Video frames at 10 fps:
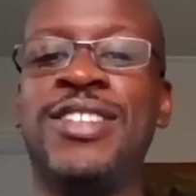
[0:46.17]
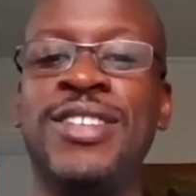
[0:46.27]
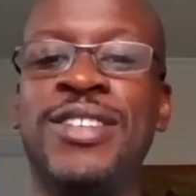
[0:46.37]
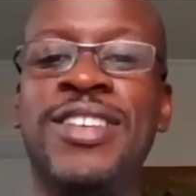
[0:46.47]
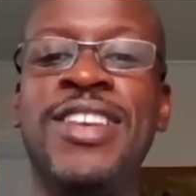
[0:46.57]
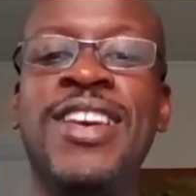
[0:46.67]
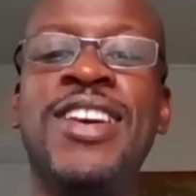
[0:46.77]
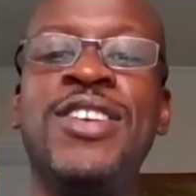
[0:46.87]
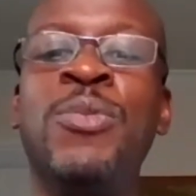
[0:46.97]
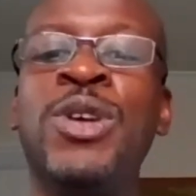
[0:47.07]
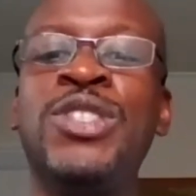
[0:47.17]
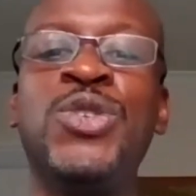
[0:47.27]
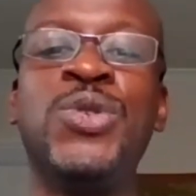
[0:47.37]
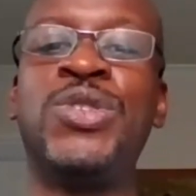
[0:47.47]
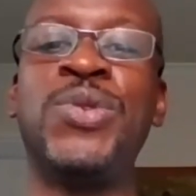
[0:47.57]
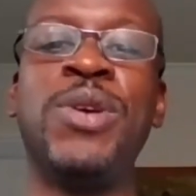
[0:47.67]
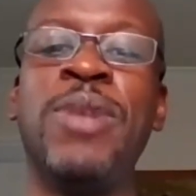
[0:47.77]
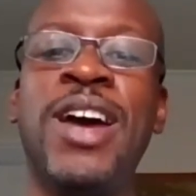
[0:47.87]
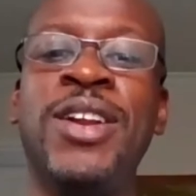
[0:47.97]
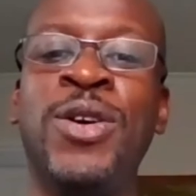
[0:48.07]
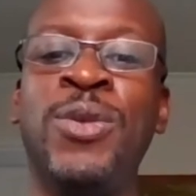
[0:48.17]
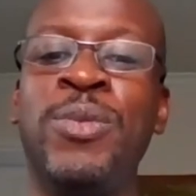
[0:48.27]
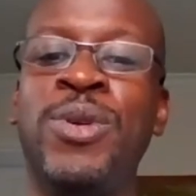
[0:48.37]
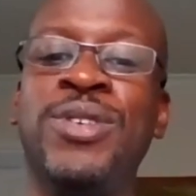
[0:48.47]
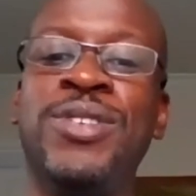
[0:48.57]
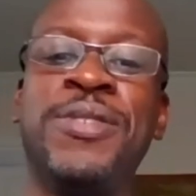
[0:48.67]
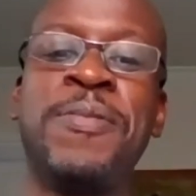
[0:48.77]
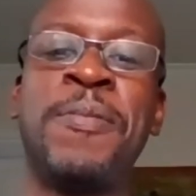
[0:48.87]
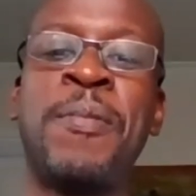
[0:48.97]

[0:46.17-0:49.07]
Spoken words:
Listen, you must used to it by now, bro.